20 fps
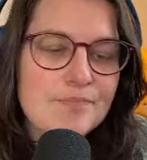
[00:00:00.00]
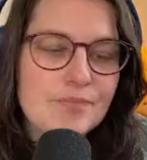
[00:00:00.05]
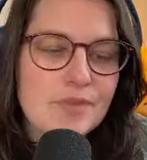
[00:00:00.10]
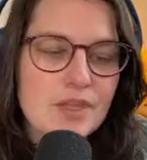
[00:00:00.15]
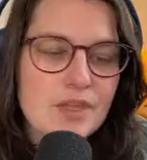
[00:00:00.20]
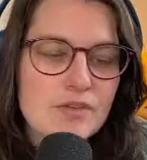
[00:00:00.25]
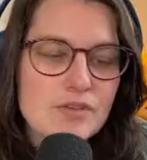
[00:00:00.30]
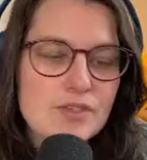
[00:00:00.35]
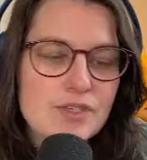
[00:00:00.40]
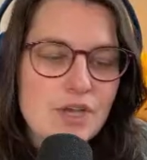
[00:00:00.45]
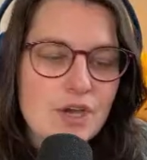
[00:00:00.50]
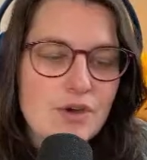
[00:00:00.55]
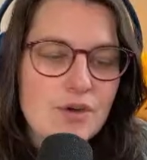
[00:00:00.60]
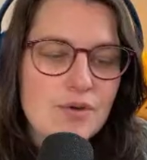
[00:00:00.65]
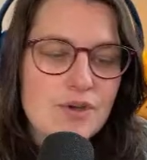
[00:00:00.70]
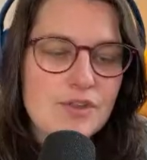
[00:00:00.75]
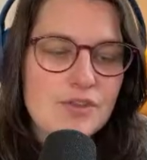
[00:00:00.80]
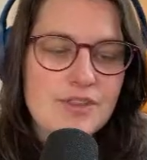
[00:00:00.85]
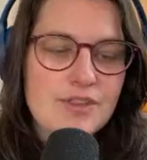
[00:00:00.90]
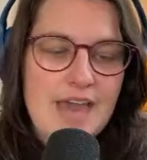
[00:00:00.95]

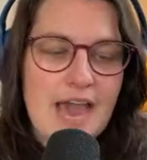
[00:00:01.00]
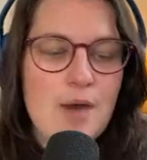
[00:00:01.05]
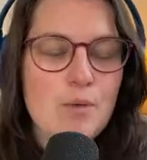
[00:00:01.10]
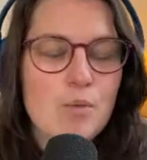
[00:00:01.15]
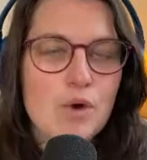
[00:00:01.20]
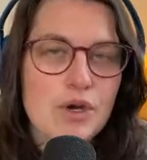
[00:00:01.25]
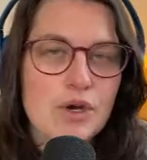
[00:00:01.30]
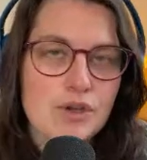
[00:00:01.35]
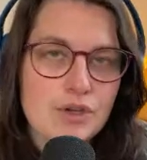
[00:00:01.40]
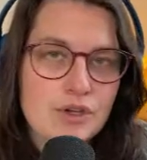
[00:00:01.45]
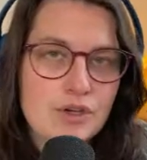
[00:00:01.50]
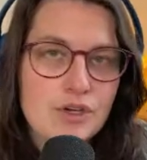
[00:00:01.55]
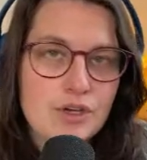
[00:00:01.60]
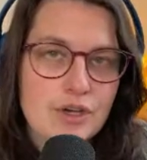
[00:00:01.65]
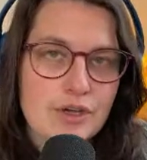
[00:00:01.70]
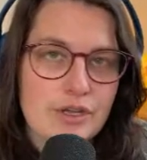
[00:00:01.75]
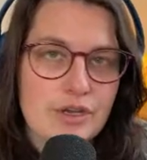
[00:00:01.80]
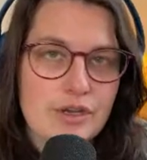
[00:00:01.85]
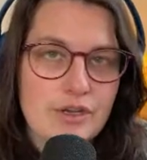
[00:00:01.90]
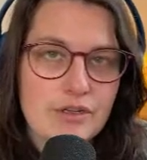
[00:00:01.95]
So that work
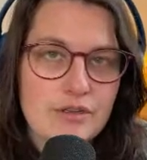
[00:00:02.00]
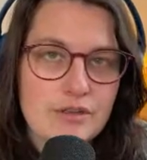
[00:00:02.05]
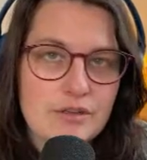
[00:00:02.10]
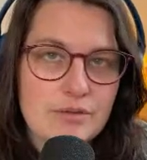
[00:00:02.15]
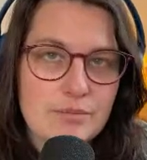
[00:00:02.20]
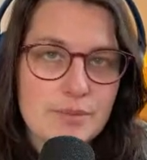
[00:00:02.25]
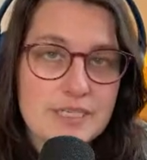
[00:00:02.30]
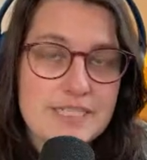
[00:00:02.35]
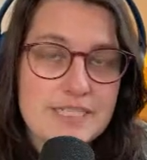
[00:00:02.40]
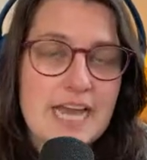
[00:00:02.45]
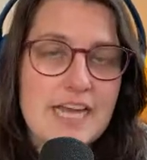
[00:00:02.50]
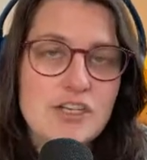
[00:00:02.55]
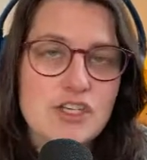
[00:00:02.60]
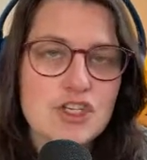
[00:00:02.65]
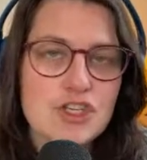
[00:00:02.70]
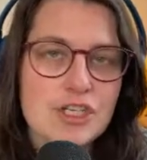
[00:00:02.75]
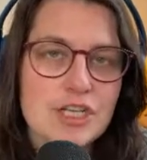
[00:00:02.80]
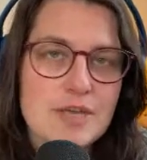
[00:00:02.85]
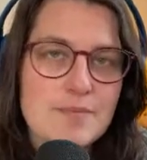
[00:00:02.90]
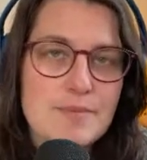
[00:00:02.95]
could
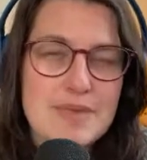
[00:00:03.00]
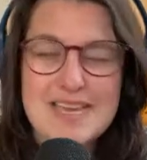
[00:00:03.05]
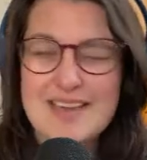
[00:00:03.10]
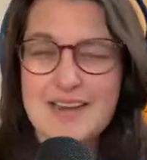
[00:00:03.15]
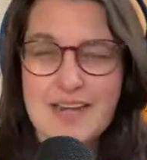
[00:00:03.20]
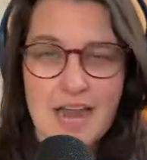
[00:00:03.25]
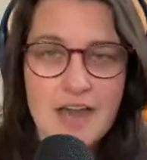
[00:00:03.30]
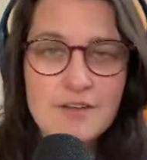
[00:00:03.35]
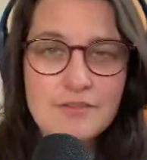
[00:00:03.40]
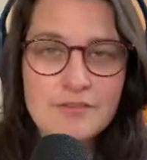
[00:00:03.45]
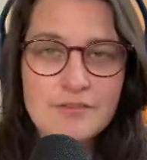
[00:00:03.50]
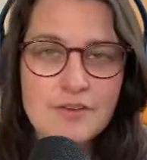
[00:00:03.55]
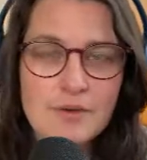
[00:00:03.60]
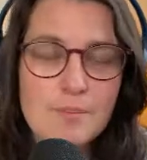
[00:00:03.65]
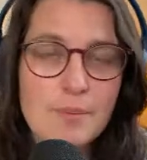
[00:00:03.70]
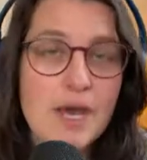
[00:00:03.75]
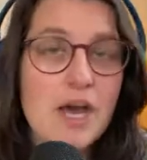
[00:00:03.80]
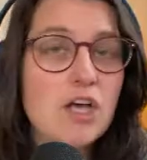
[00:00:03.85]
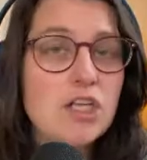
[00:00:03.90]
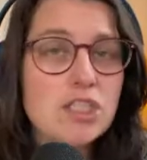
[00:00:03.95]
potentially be enough,
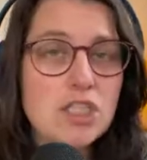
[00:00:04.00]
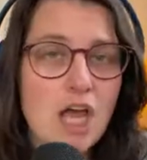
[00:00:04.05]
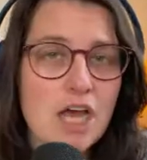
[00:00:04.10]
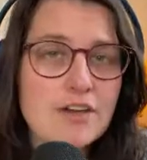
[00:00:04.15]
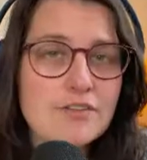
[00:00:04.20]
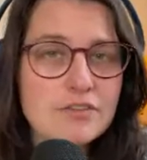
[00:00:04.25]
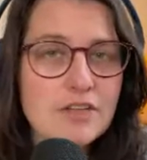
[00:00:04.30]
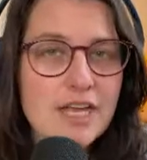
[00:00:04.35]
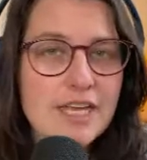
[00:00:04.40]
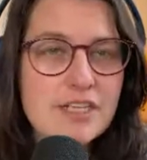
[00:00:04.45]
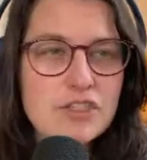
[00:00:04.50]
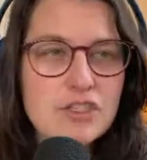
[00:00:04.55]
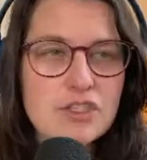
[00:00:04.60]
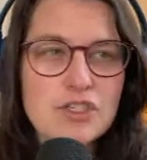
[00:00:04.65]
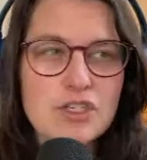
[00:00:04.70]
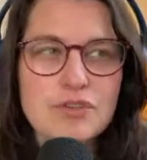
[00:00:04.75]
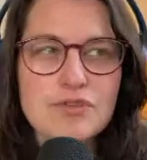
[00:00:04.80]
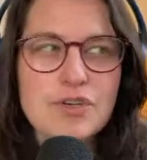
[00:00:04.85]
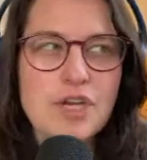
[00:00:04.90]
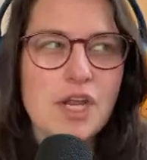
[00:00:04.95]
but a lot of clients don't need